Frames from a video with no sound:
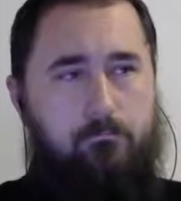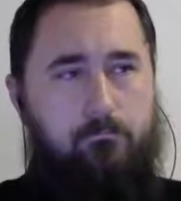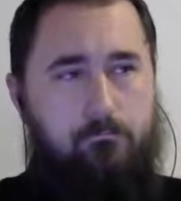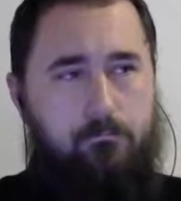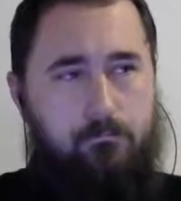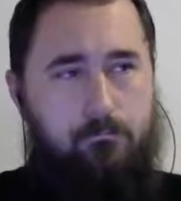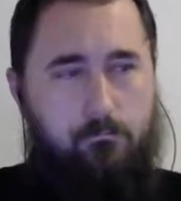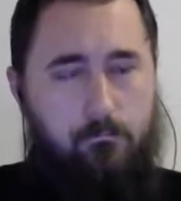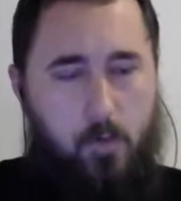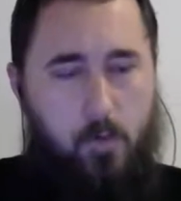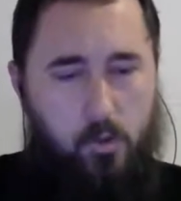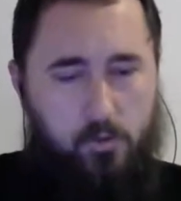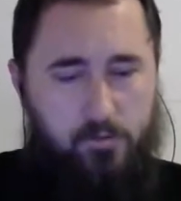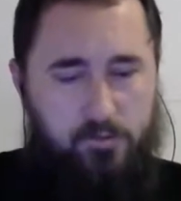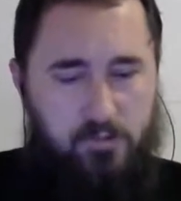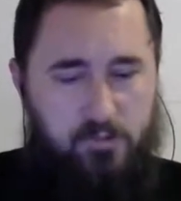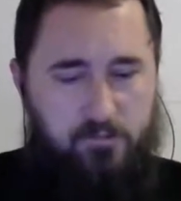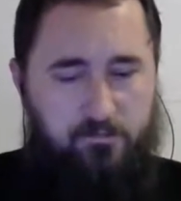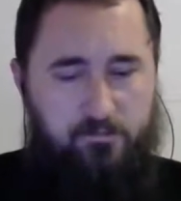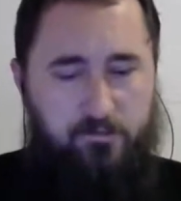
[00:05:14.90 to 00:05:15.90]

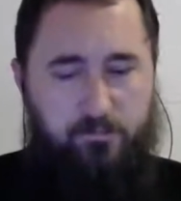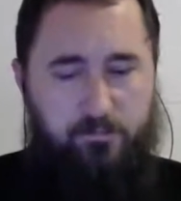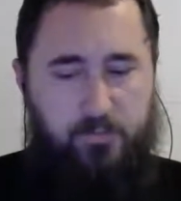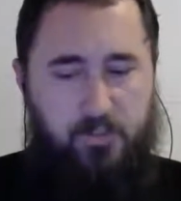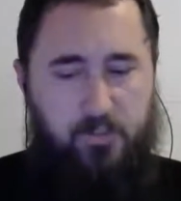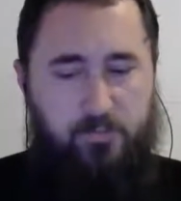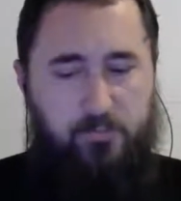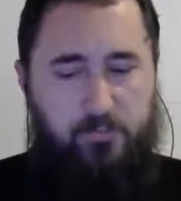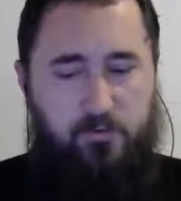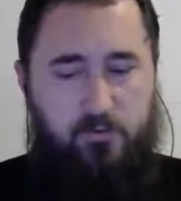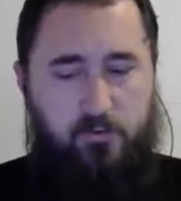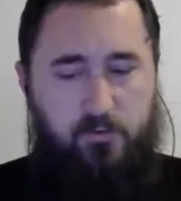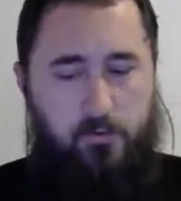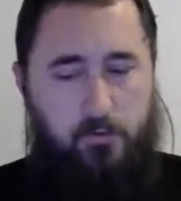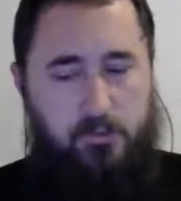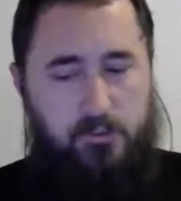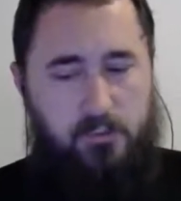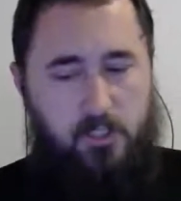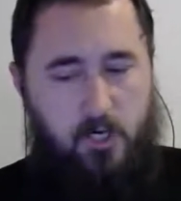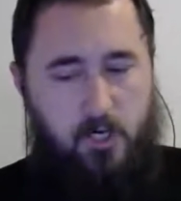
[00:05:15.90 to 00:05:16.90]
most of the people who were
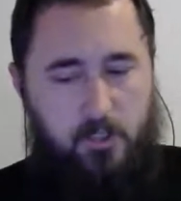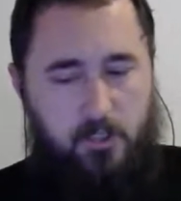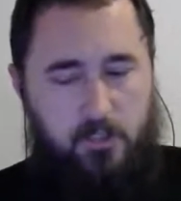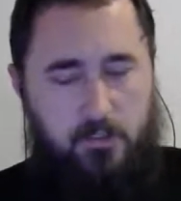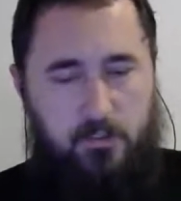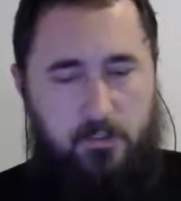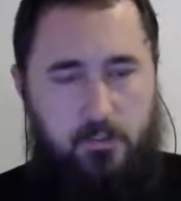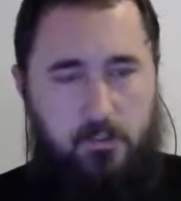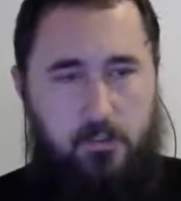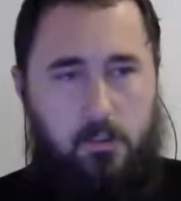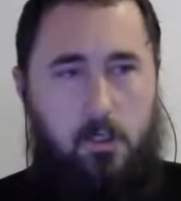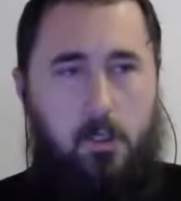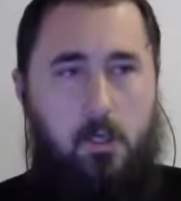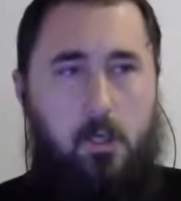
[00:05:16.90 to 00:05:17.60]
targeted